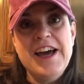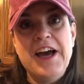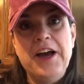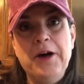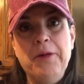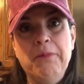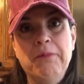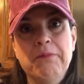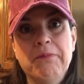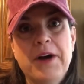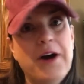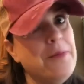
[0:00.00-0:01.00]

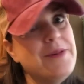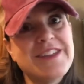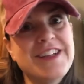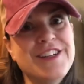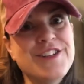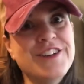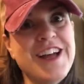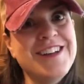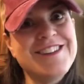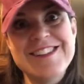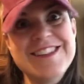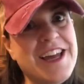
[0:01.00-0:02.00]
I hope it's going to turn out
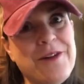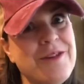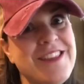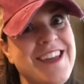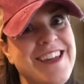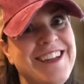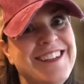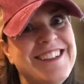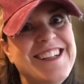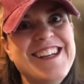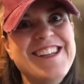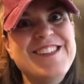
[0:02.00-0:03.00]
just like we're thinking.
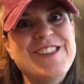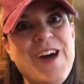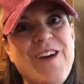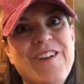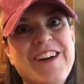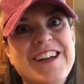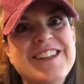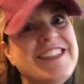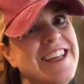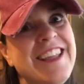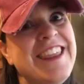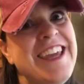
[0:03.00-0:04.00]
So
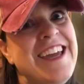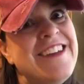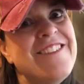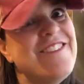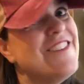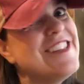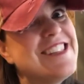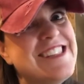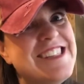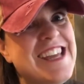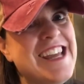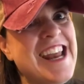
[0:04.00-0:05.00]
until then, we'll
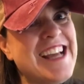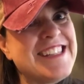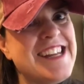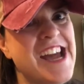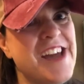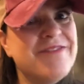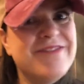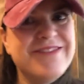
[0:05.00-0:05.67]
see you next time.